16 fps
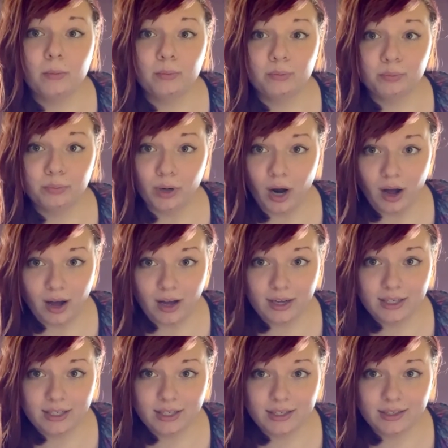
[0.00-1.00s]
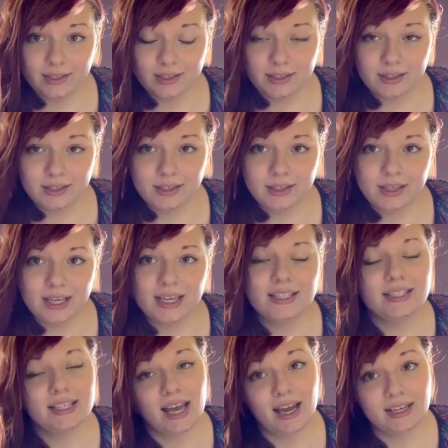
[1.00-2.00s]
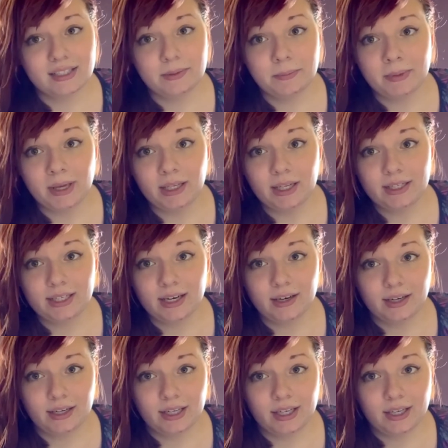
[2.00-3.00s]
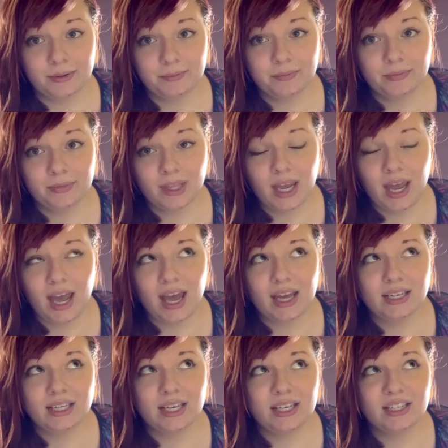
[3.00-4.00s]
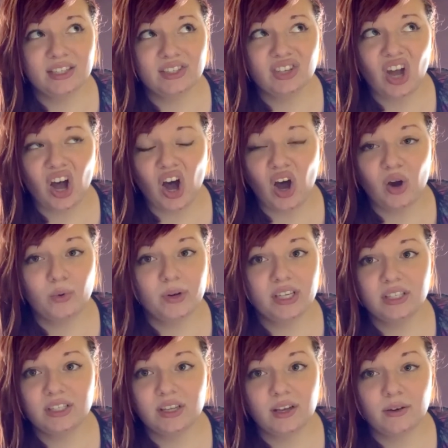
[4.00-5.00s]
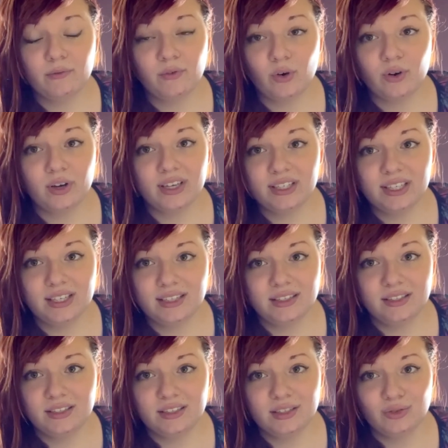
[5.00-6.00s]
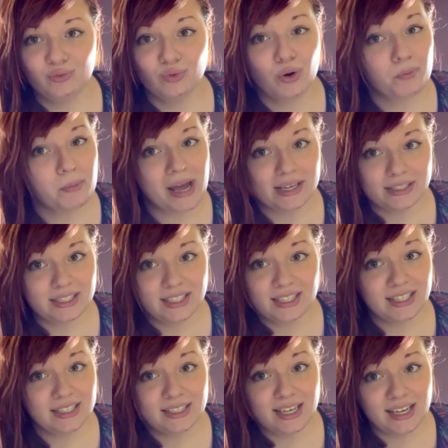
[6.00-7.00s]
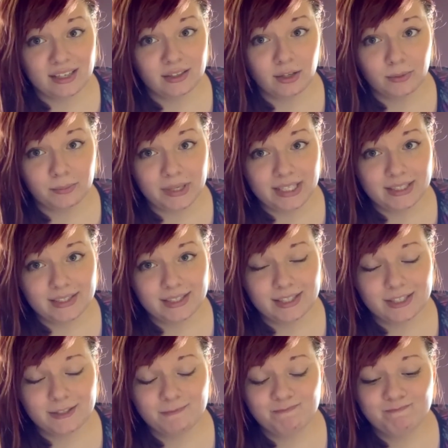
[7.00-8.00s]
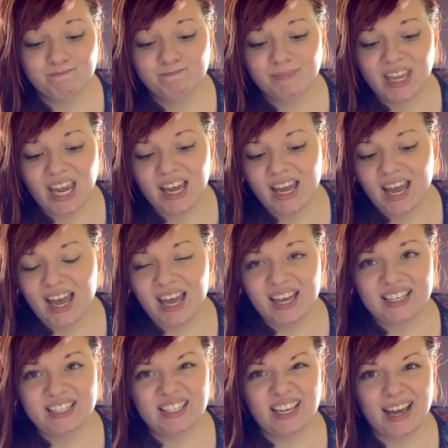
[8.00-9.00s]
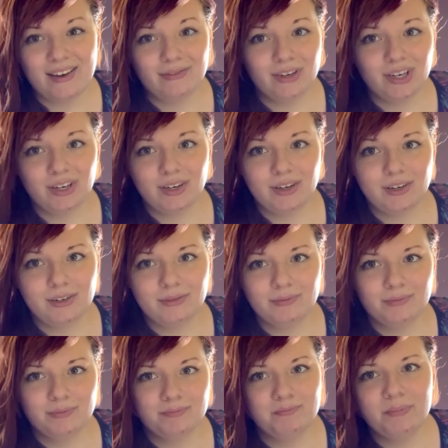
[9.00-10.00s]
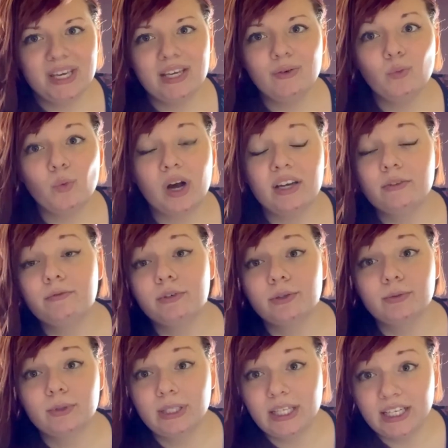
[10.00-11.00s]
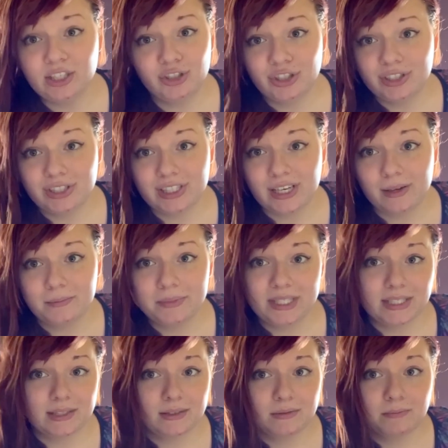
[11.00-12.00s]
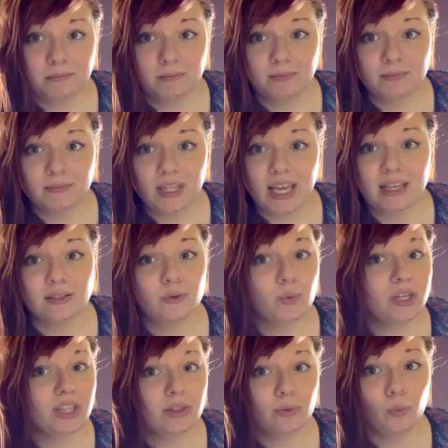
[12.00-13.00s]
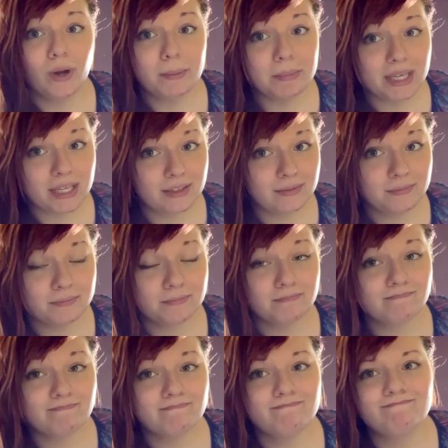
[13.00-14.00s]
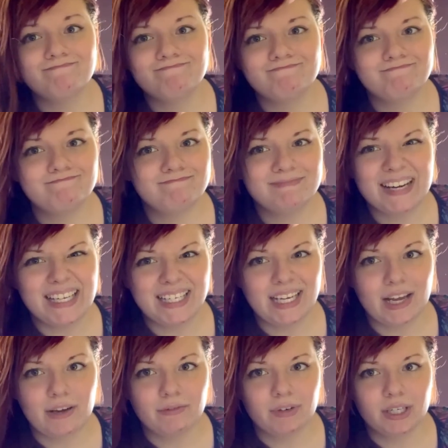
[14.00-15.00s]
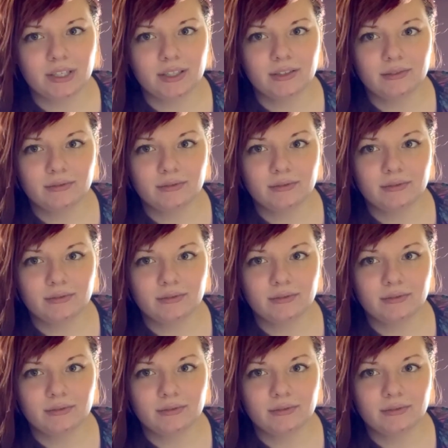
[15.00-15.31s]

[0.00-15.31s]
Brock is ex-military, and he's always avoided romantic entanglements, has never been one for relationships, is with women, but never